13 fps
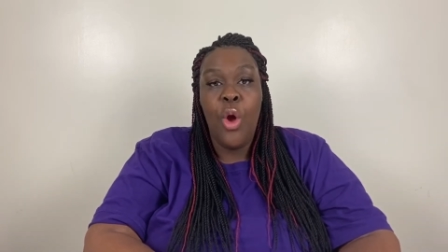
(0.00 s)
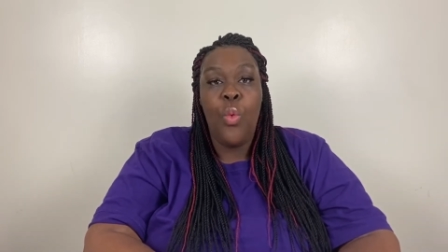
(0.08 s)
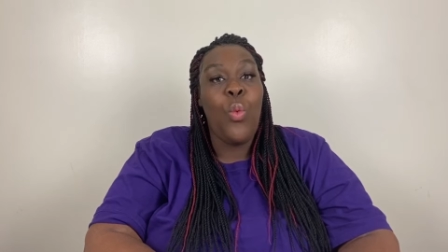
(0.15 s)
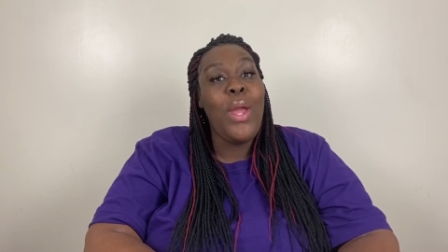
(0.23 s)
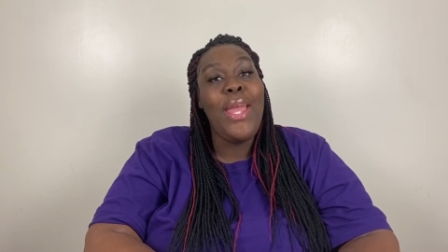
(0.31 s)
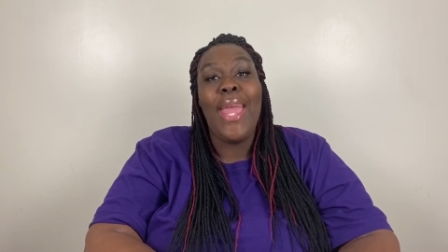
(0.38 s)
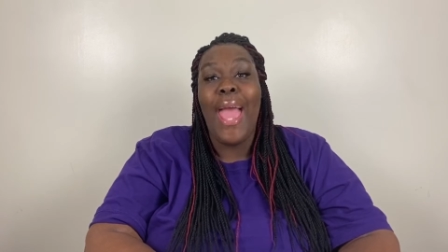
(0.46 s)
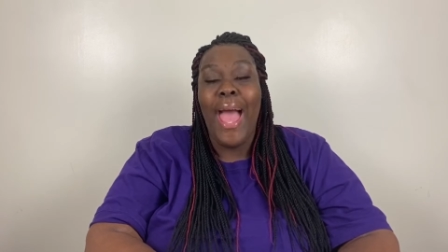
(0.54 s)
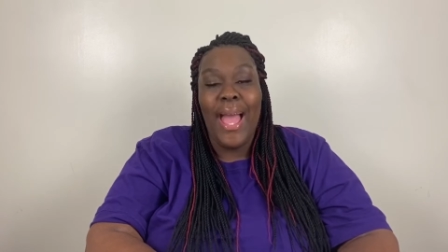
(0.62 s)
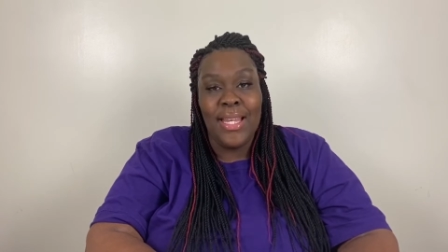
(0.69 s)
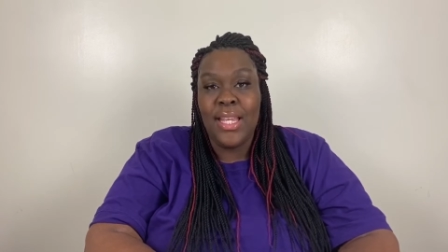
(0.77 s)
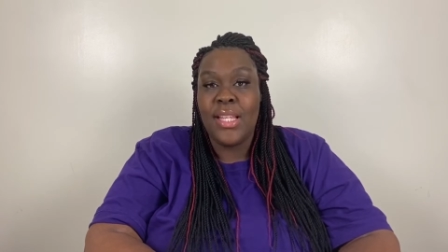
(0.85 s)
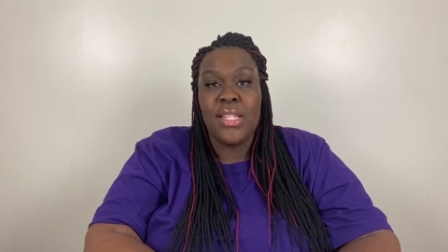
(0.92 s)
We
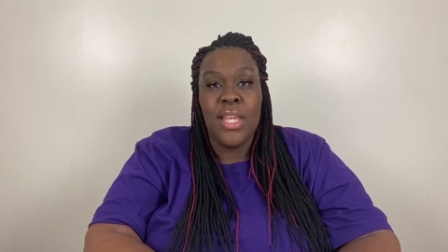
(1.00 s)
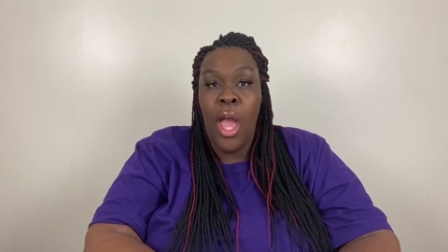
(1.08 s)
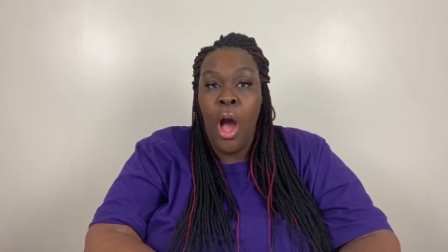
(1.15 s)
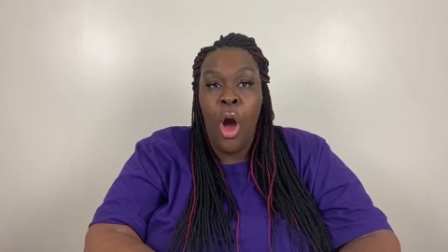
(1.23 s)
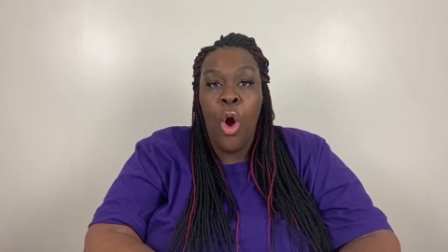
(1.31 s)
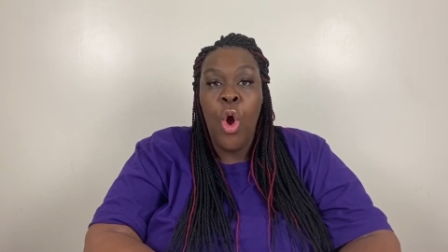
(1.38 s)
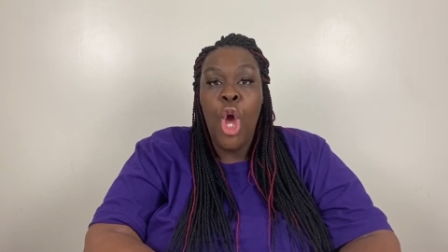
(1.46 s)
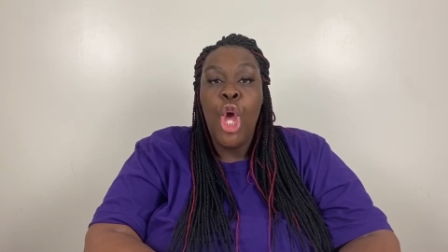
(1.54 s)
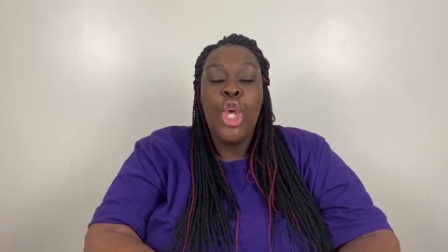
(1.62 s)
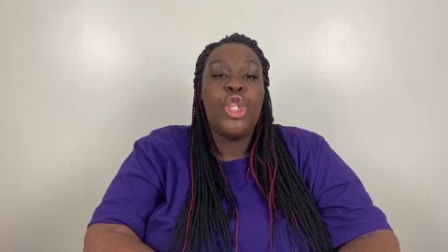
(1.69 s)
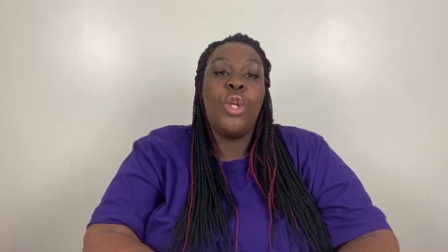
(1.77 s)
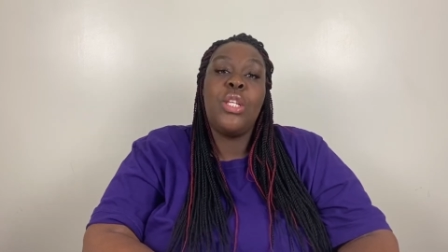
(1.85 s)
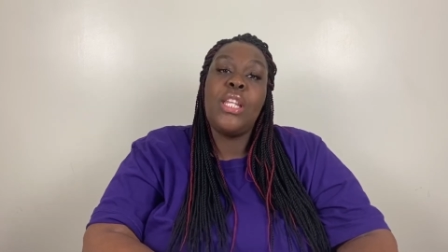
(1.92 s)
got this, y'all.
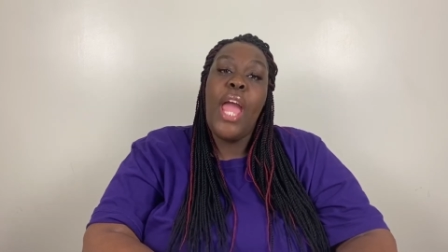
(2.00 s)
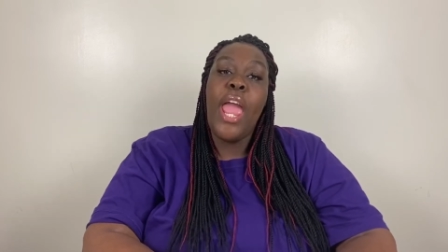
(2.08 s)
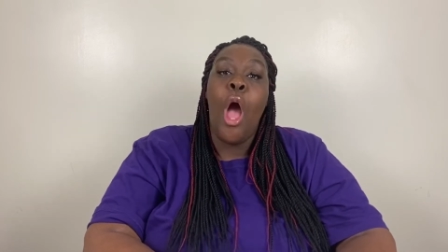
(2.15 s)
So today,